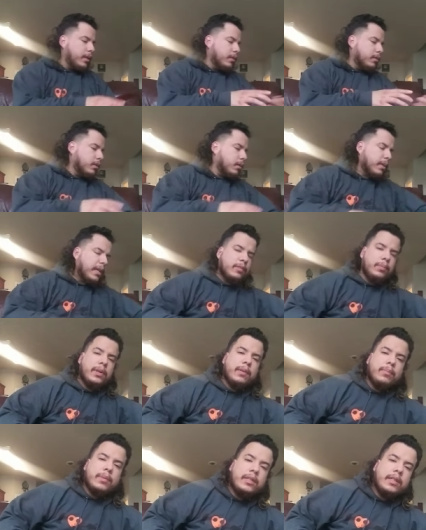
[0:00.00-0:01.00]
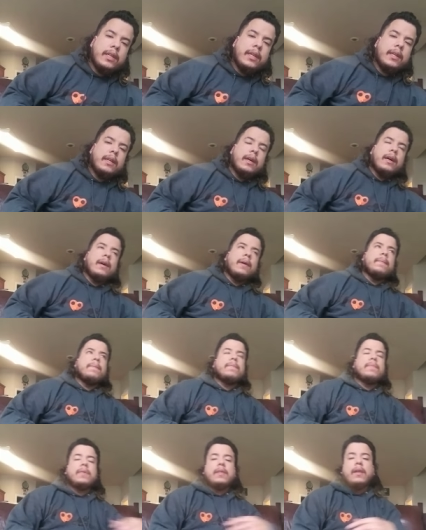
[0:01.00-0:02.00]
So that's pretty much it. Um,
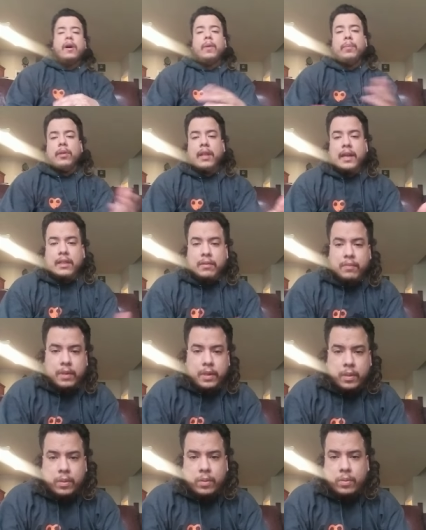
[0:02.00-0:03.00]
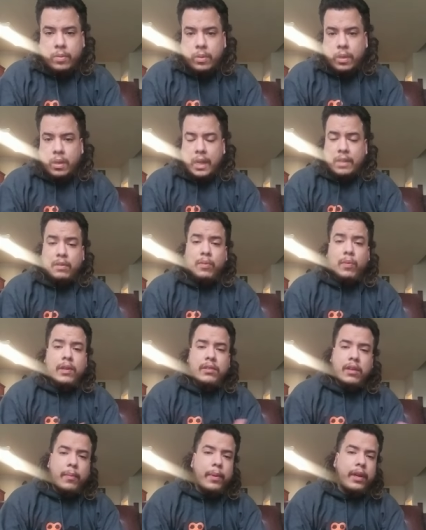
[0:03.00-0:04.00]
I hope you liked the video. Uh, I do want
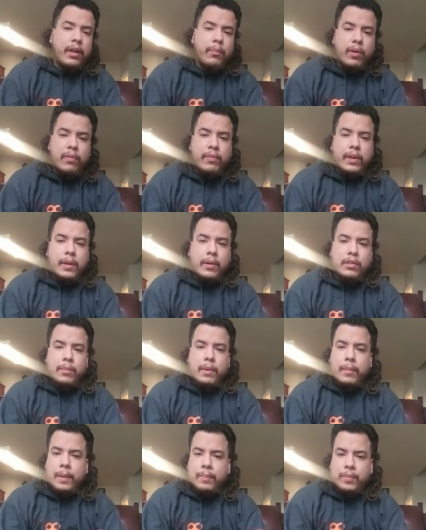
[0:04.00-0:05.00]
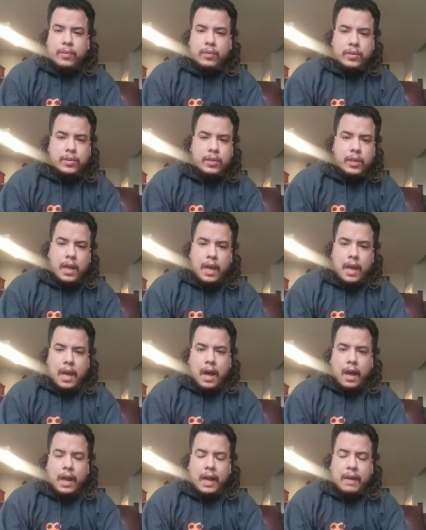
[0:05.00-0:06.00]
to start making more videos about my boots.
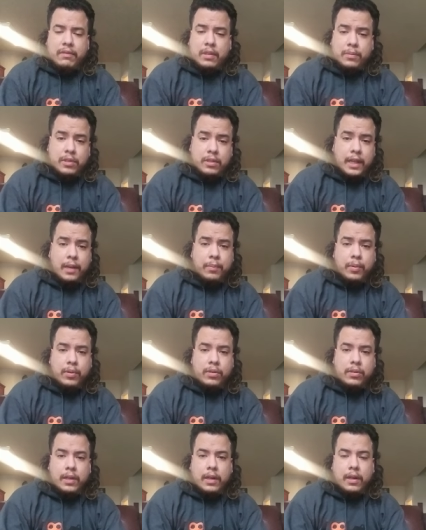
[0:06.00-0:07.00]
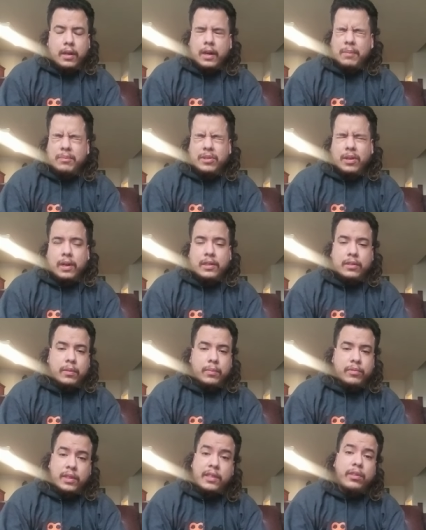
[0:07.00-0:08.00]
I have some snake boots that are, uh, I'm sorry,
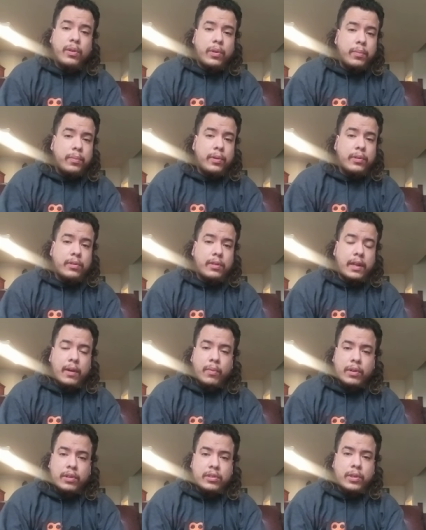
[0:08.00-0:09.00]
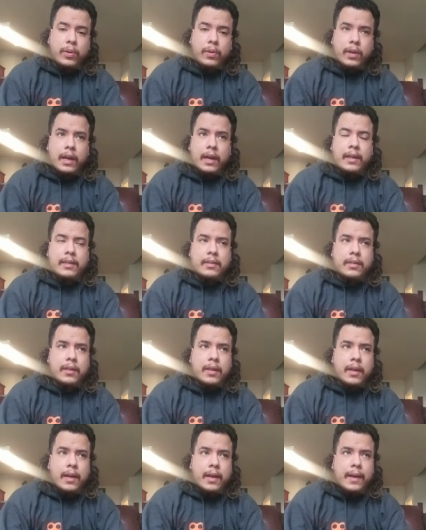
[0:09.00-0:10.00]
some sea turtle boots that I want to show you guys.
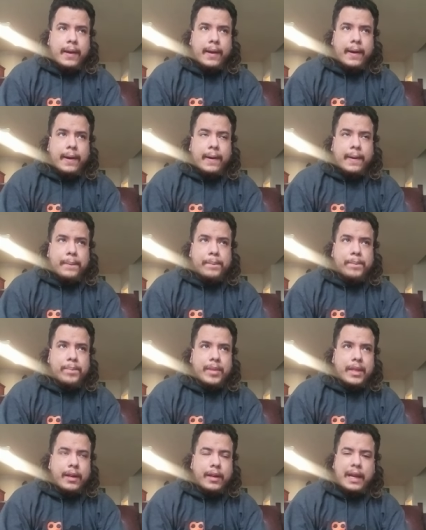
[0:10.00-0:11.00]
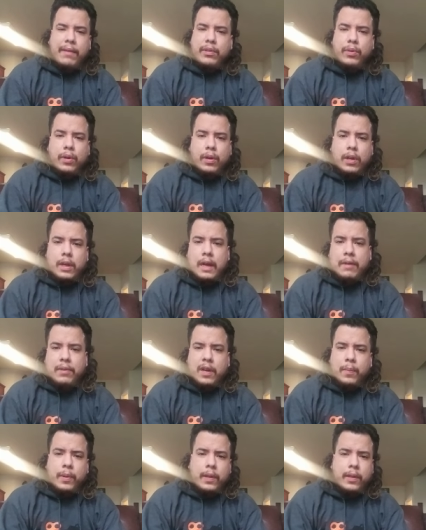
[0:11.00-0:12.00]
Um, and I have do have a
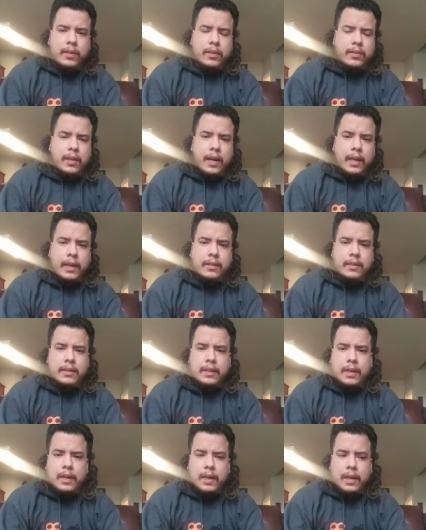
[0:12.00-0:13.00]
couple other exotics.